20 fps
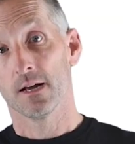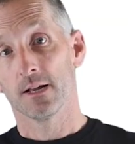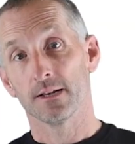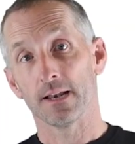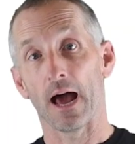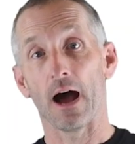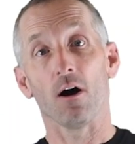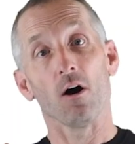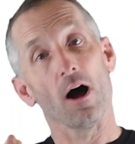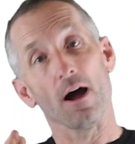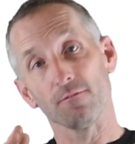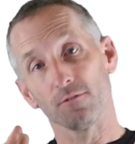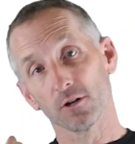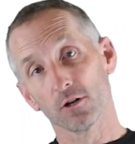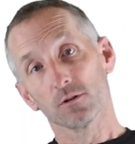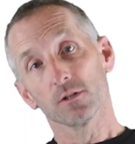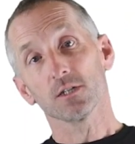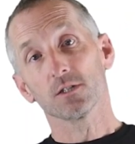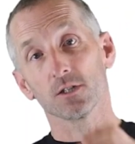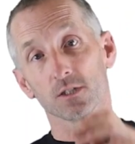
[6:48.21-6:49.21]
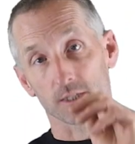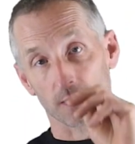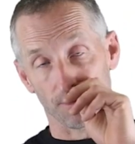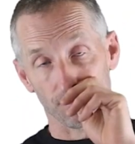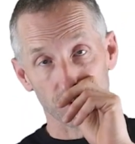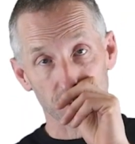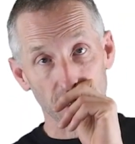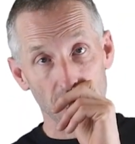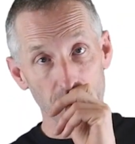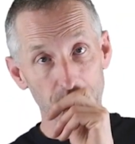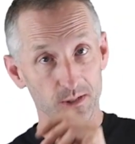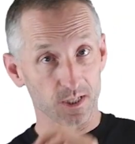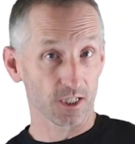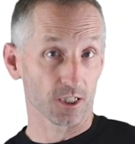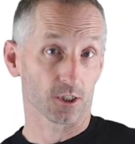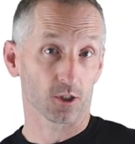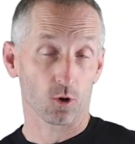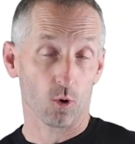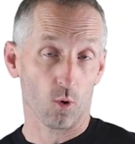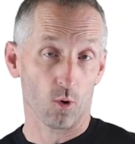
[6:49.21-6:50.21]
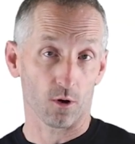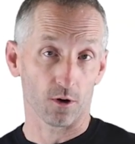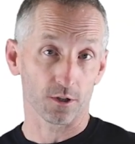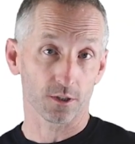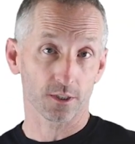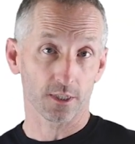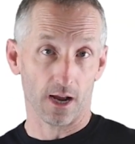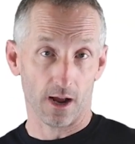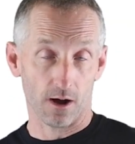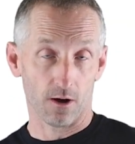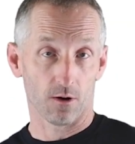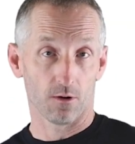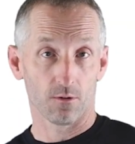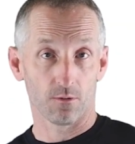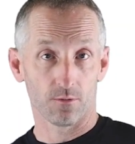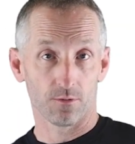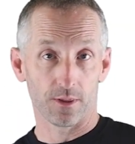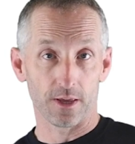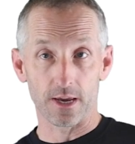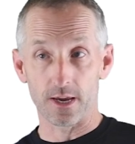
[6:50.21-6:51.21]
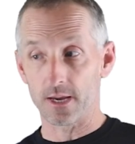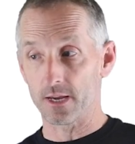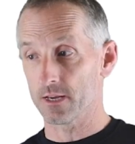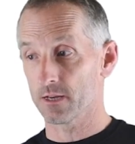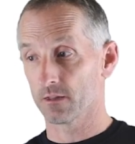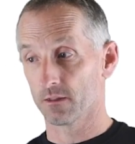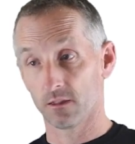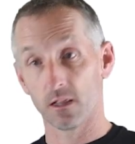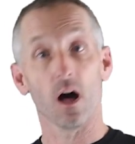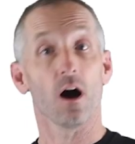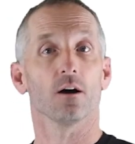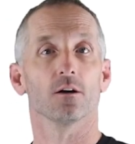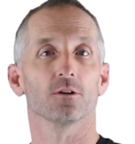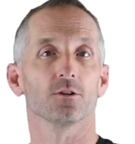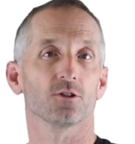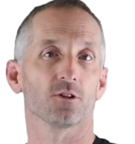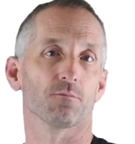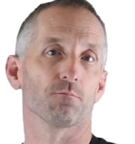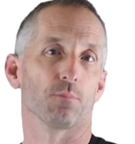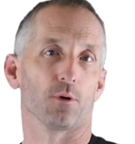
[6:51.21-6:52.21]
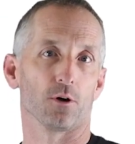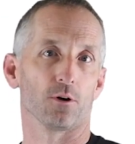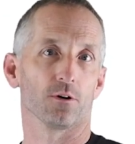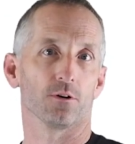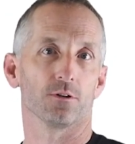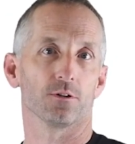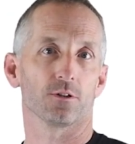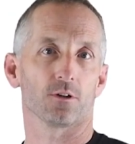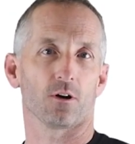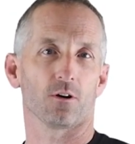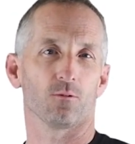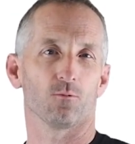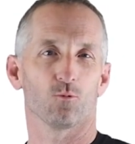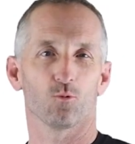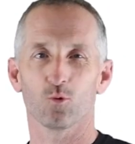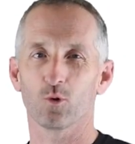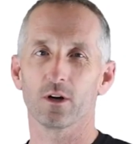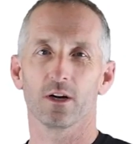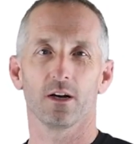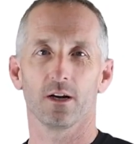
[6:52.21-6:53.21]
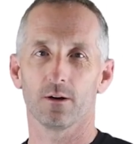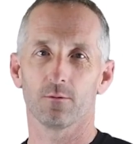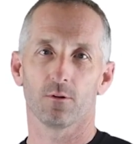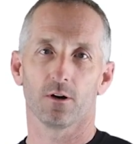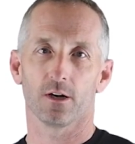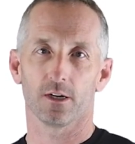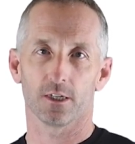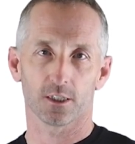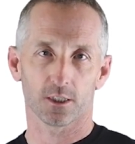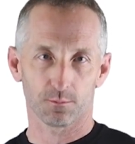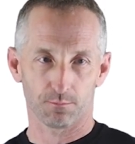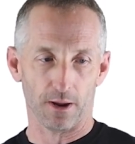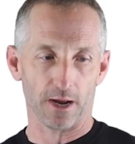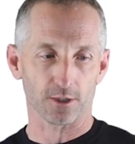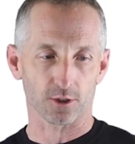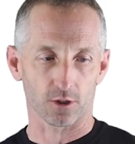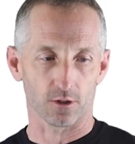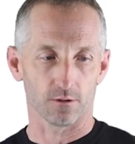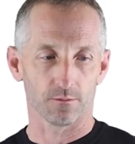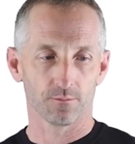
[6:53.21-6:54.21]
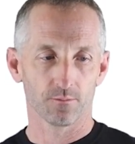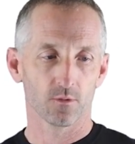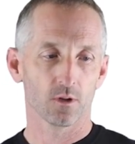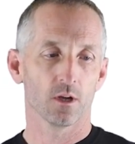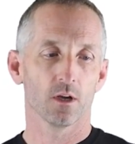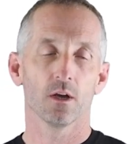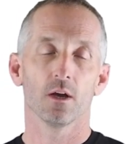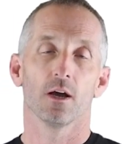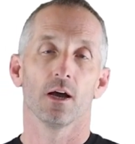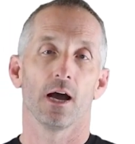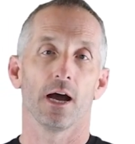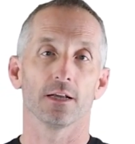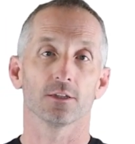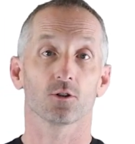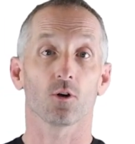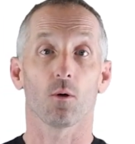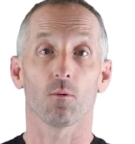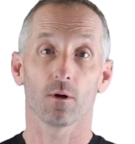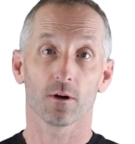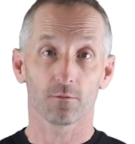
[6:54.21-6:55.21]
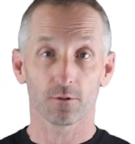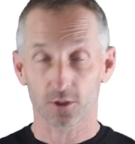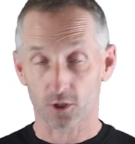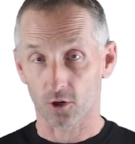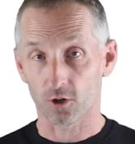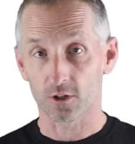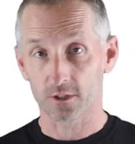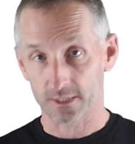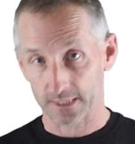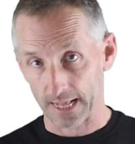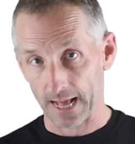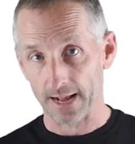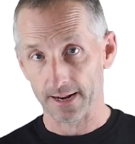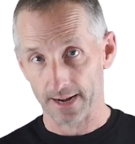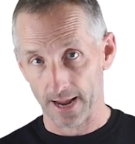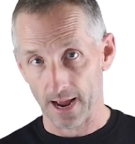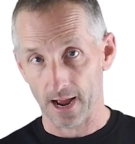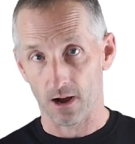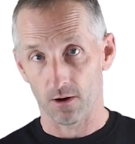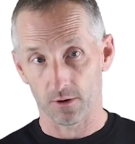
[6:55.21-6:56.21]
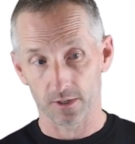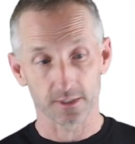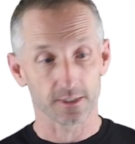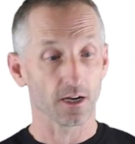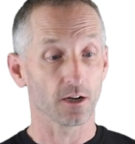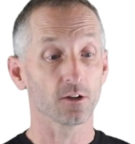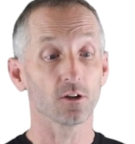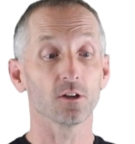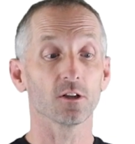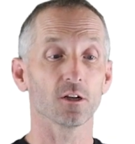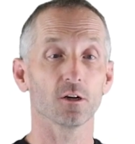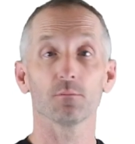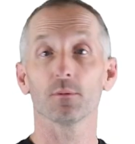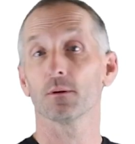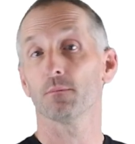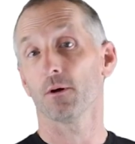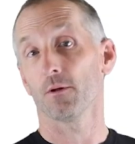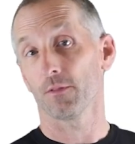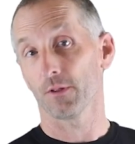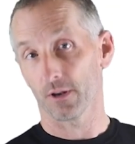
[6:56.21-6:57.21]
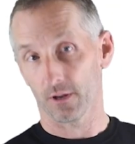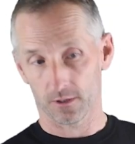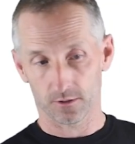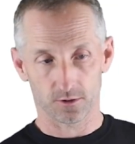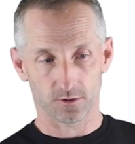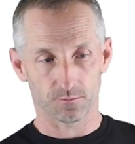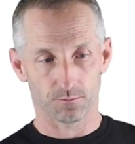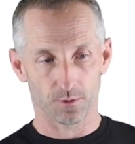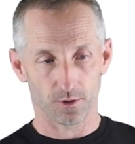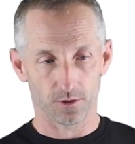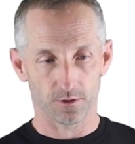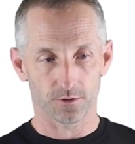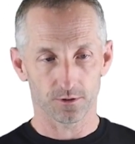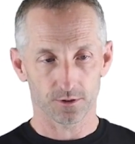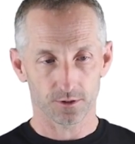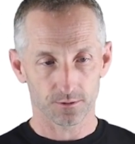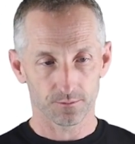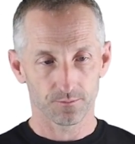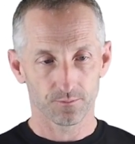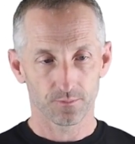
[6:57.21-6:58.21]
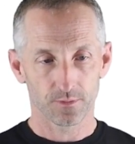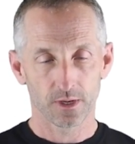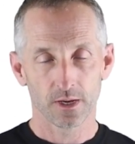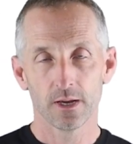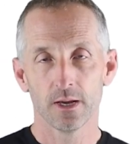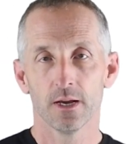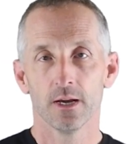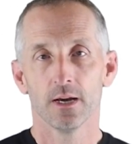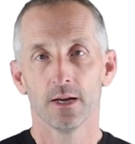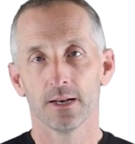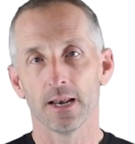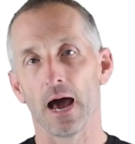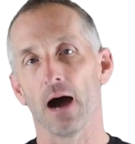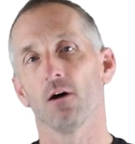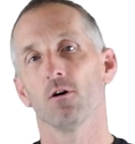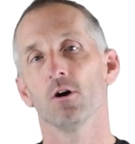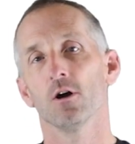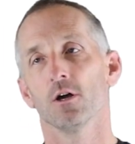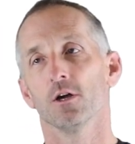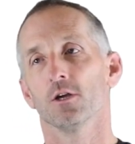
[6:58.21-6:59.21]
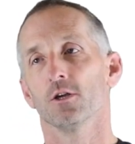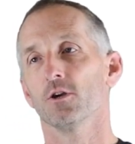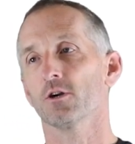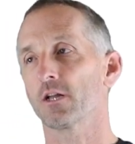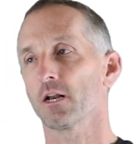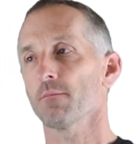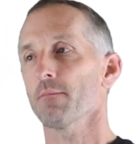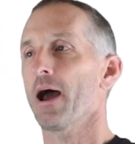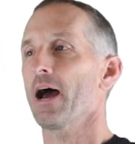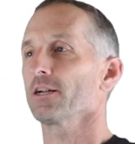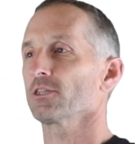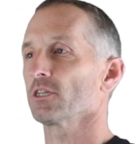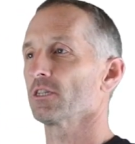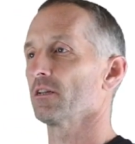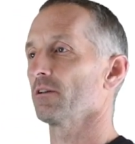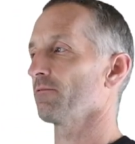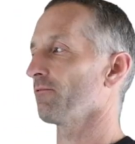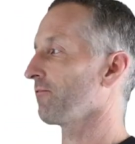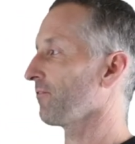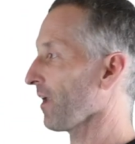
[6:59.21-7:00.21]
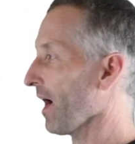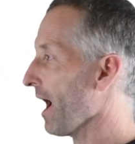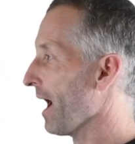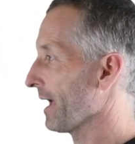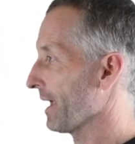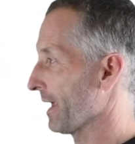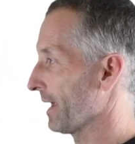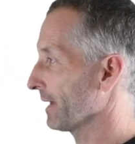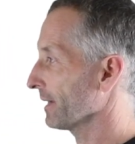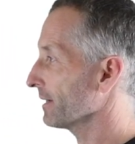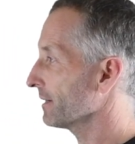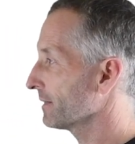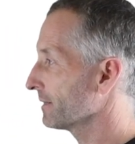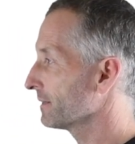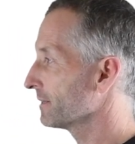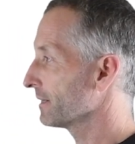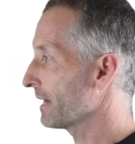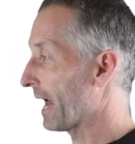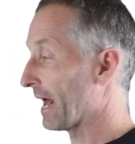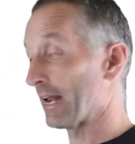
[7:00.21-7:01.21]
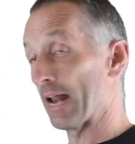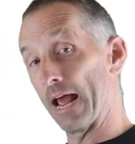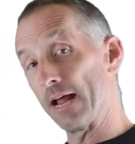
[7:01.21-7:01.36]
Now, I've alluded to several times in this course how the lungs of birds are really, really special. And so I want to return to that now and tell you a little bit about the lungs of birds. Now, you can imagine that flying and